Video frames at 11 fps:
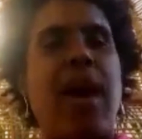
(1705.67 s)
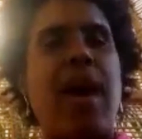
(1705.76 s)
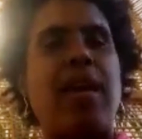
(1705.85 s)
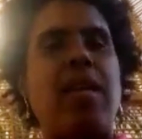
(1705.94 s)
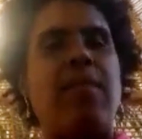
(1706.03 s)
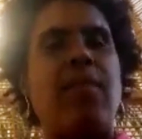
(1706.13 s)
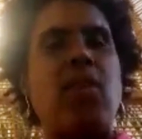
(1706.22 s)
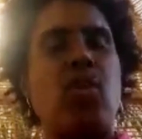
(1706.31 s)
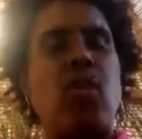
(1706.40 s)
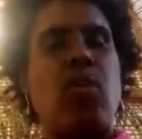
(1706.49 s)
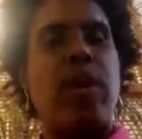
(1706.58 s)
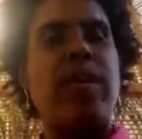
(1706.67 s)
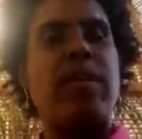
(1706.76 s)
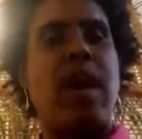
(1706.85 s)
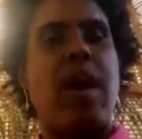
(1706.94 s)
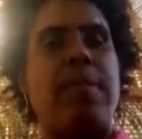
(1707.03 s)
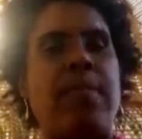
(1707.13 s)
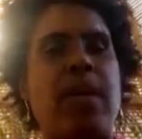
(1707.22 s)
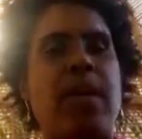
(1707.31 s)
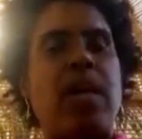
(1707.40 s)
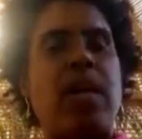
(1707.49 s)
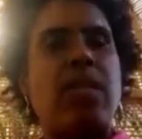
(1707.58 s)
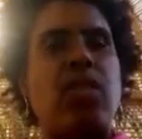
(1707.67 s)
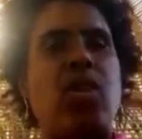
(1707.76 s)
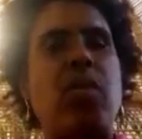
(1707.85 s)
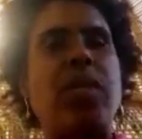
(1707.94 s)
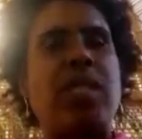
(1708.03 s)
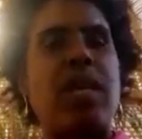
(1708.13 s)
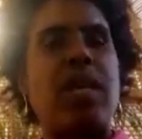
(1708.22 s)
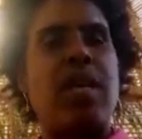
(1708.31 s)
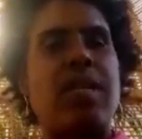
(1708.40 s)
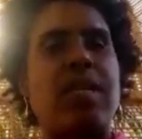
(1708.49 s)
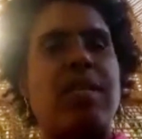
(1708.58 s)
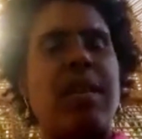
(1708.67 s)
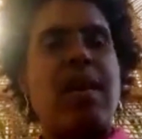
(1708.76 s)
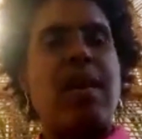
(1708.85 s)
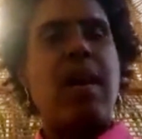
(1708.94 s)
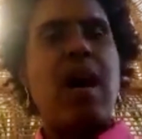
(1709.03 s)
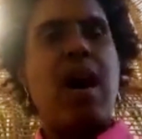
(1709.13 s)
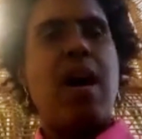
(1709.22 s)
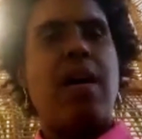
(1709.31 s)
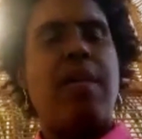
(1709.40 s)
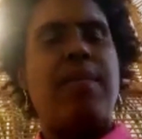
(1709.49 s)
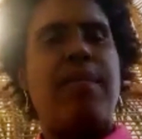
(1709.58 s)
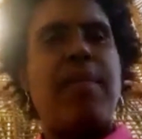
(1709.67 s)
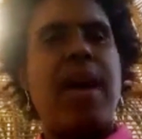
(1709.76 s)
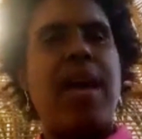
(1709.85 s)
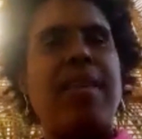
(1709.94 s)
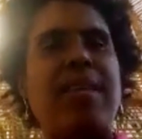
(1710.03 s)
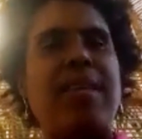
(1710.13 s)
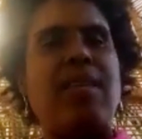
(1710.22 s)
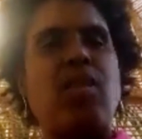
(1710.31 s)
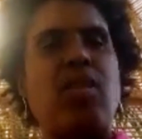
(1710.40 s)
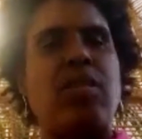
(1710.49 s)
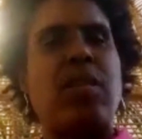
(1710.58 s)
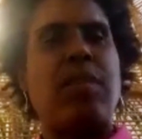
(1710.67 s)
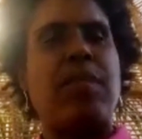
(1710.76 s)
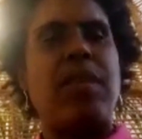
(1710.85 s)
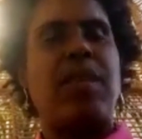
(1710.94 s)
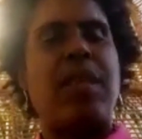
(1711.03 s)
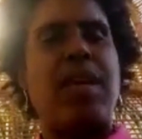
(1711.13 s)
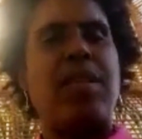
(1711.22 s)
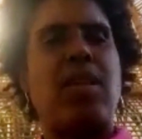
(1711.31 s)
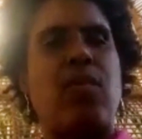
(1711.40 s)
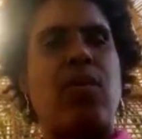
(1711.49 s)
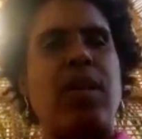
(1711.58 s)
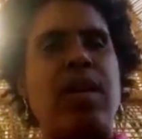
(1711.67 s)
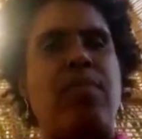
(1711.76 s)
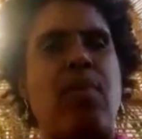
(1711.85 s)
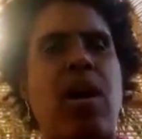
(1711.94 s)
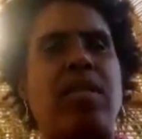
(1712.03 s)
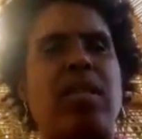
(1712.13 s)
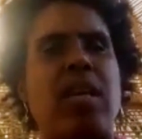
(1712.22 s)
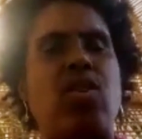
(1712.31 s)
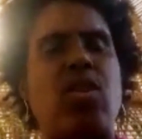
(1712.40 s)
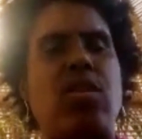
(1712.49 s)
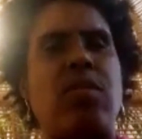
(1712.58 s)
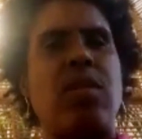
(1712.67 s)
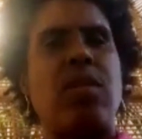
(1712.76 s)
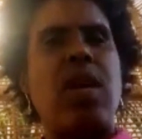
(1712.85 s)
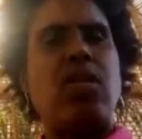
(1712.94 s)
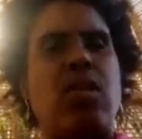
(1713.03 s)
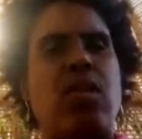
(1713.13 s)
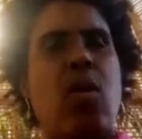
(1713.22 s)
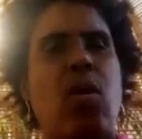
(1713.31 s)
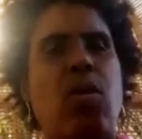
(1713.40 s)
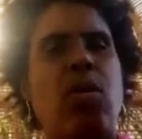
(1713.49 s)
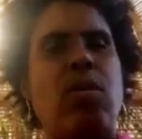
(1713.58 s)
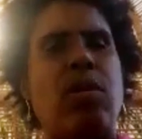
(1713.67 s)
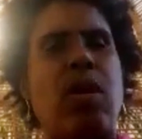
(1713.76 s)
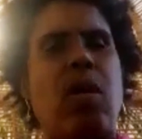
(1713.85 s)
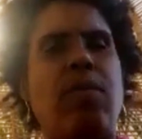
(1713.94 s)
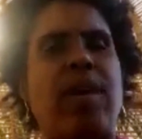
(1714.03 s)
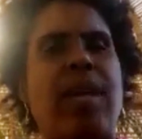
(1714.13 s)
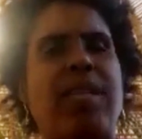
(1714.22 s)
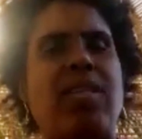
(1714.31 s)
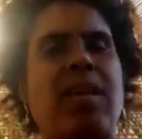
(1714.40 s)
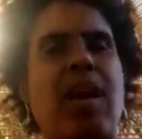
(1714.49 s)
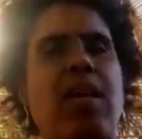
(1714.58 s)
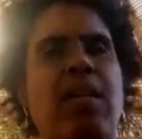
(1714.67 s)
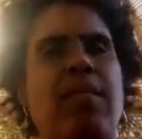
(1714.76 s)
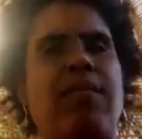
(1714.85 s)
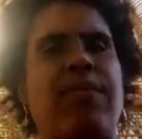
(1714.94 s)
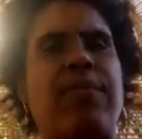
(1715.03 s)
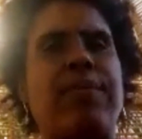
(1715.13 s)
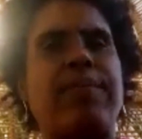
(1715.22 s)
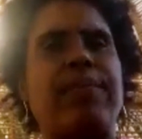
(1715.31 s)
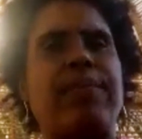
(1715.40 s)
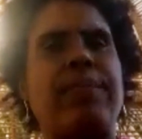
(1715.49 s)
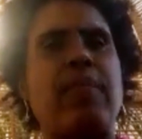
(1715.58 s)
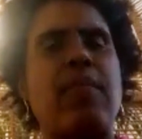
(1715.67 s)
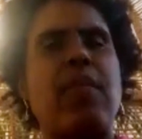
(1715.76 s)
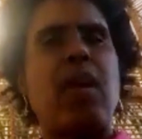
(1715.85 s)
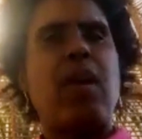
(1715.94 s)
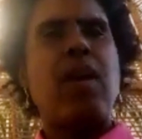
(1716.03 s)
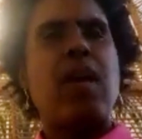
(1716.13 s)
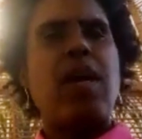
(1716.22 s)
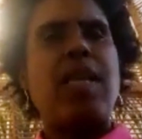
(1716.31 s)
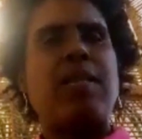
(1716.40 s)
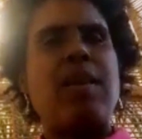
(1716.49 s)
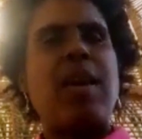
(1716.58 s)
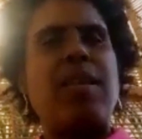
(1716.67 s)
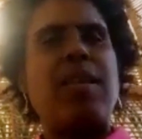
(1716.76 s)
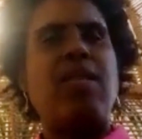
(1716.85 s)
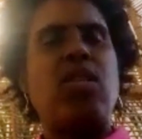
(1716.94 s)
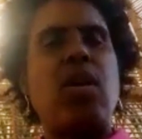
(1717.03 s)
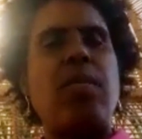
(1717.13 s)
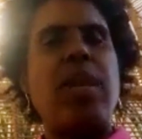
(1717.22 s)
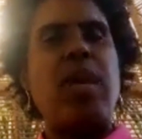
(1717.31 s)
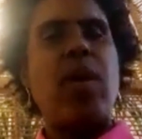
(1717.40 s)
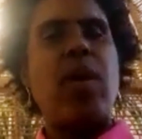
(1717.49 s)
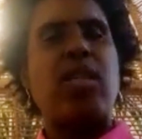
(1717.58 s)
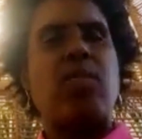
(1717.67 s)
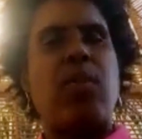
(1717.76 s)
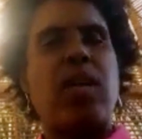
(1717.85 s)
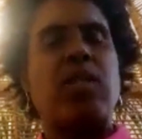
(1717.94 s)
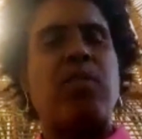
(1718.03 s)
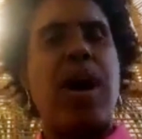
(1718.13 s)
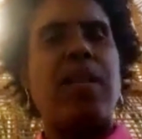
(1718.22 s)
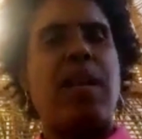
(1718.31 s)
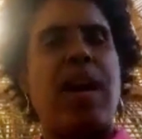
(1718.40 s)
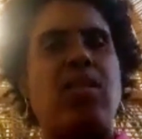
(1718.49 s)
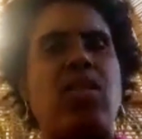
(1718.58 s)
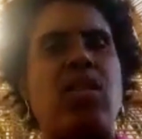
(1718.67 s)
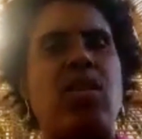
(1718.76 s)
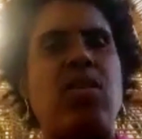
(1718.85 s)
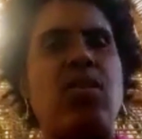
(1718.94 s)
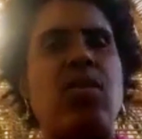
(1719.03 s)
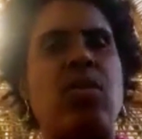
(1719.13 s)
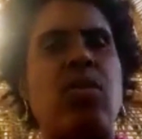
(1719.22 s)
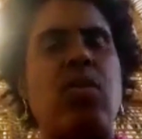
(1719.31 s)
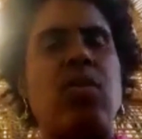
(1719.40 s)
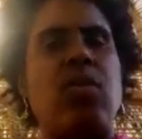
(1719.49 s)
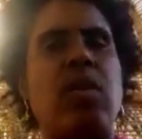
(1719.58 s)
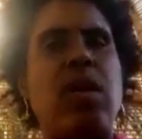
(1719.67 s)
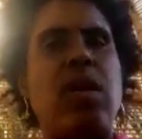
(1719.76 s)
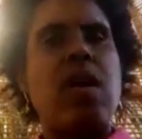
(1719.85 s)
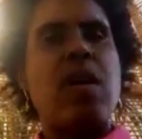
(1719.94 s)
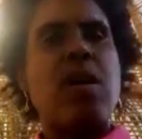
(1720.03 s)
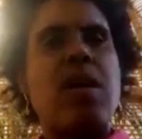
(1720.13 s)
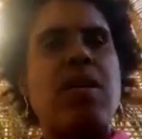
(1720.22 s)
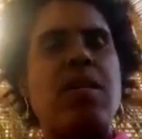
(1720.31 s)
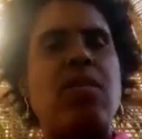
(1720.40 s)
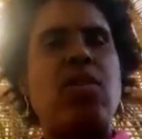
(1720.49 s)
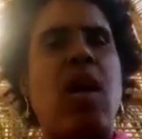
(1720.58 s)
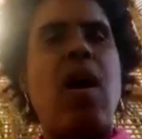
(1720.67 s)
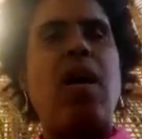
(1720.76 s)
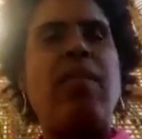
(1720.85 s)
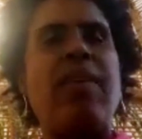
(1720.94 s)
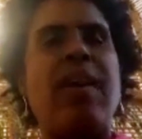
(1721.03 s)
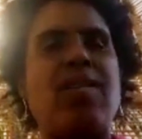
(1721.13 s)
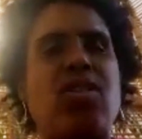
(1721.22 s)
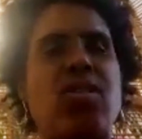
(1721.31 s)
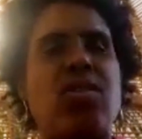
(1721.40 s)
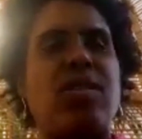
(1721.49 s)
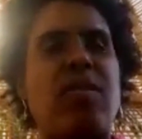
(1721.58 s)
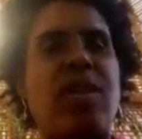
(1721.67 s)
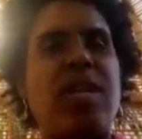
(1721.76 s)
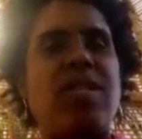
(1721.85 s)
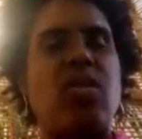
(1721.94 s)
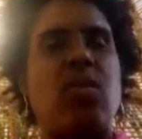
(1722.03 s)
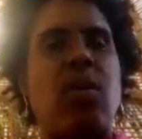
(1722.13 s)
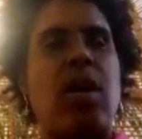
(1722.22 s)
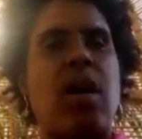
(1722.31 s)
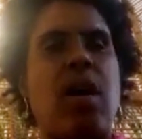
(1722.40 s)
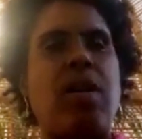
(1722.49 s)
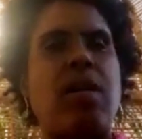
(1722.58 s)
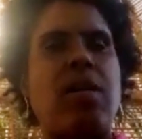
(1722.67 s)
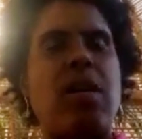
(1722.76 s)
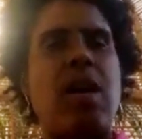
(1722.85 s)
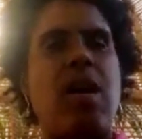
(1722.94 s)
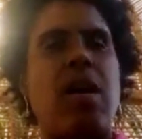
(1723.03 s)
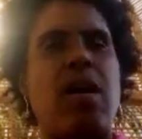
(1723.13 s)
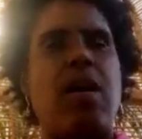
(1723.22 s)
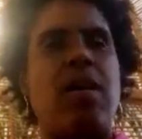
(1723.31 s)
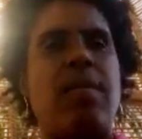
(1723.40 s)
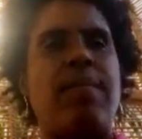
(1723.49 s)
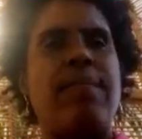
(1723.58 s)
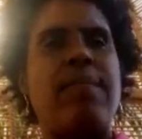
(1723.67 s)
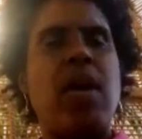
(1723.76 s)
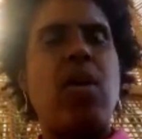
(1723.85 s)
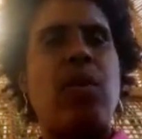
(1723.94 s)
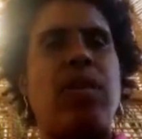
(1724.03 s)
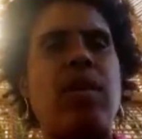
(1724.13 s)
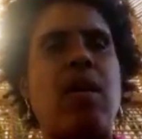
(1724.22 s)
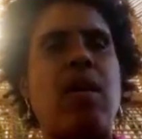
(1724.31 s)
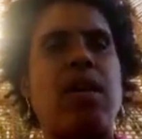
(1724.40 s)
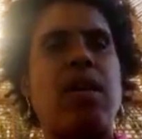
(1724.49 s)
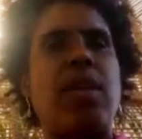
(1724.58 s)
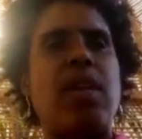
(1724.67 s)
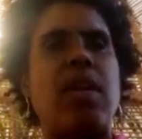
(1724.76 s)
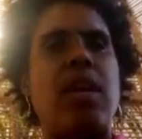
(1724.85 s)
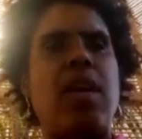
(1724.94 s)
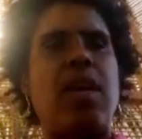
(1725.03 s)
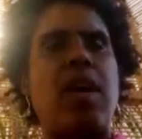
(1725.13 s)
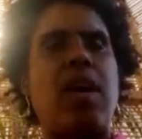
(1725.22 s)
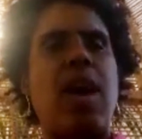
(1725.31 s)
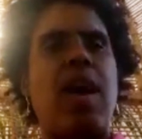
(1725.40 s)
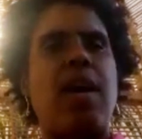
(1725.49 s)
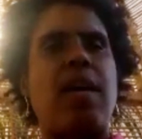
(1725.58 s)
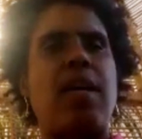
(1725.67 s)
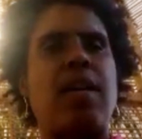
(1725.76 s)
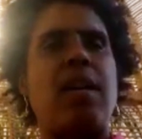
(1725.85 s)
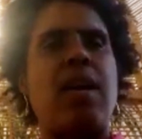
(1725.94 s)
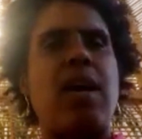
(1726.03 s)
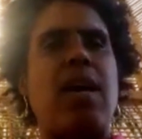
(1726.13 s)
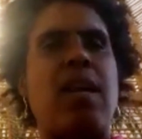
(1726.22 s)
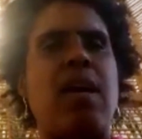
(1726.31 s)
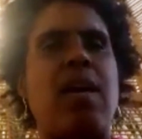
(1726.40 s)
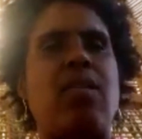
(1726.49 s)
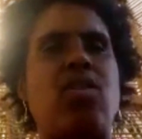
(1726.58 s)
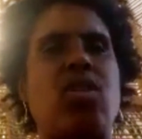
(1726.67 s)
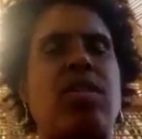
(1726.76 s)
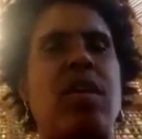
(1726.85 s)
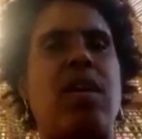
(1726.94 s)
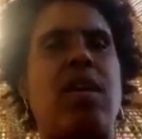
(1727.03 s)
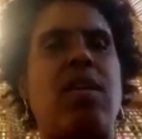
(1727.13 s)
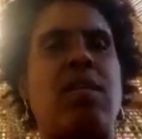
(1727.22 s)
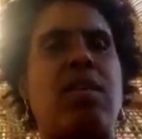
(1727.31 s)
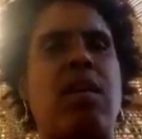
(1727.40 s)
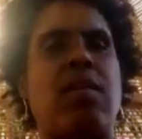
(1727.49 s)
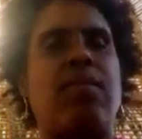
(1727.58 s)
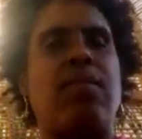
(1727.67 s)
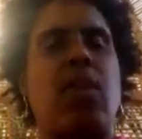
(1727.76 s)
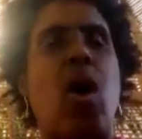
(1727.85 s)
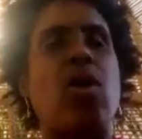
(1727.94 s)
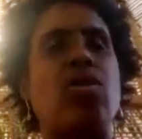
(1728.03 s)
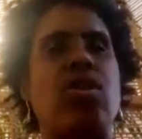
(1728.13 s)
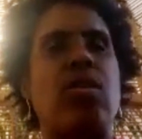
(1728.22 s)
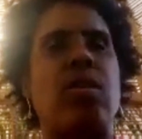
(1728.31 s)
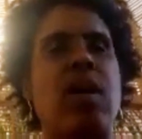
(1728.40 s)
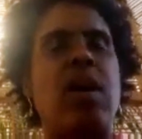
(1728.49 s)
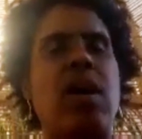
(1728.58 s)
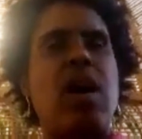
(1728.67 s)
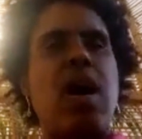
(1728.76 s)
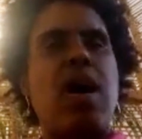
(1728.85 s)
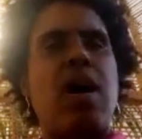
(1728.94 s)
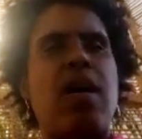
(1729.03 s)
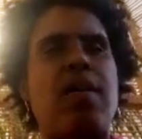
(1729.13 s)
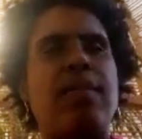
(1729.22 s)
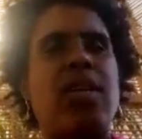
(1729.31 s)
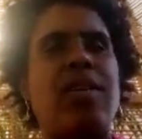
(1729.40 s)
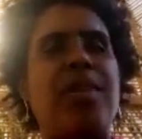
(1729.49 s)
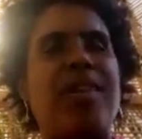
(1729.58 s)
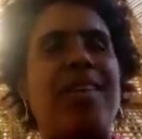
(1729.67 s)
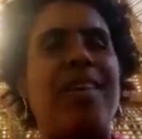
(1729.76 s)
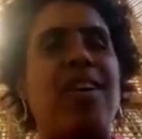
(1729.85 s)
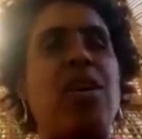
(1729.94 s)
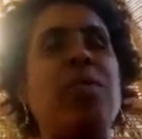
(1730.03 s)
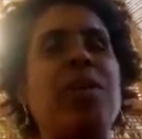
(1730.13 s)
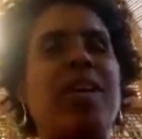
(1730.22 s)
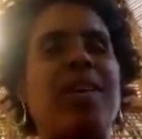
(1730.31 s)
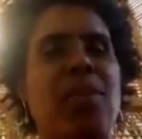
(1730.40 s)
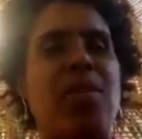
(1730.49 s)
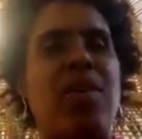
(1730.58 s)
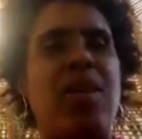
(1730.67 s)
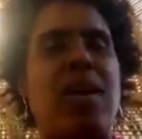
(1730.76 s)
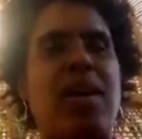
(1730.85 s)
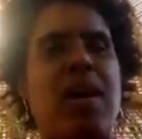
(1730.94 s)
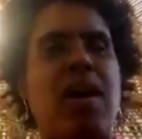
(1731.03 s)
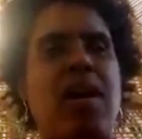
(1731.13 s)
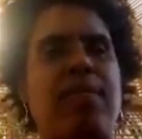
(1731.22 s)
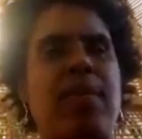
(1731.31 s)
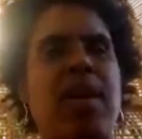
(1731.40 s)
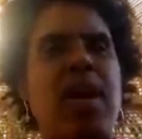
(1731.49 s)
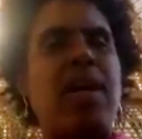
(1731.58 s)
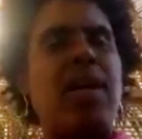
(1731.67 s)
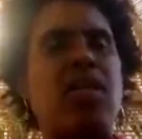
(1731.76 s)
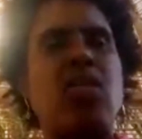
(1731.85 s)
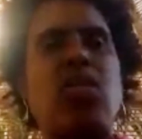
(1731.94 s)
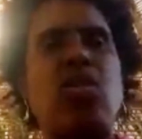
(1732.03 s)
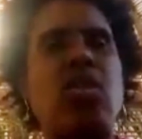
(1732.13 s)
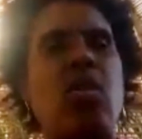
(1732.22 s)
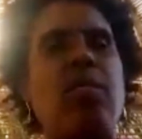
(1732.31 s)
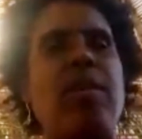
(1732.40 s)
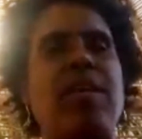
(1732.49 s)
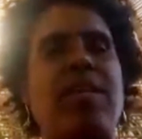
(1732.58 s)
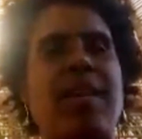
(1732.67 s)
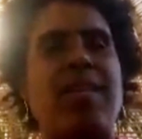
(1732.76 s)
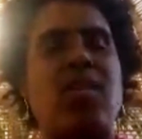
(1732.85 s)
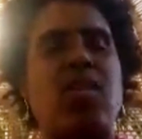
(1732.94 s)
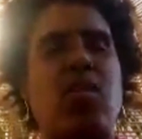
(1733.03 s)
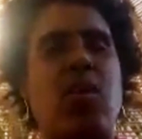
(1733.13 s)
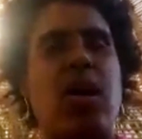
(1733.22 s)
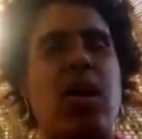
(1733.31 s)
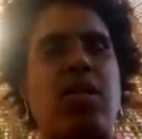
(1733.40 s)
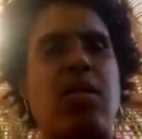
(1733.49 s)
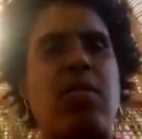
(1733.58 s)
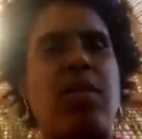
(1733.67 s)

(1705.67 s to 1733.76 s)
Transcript: if you went to going to the hospital, you know, and they only wanted one person to come, but for whatever reason, you may need to have somebody else with you. There might have been an issue with that. So you needed somebody, these organizations to, advo to advocate, to say, hey, no, they need to have that individual with them to assist. Um, and I think those are some of the things that really brought attention to the whole COVID. It just kind of,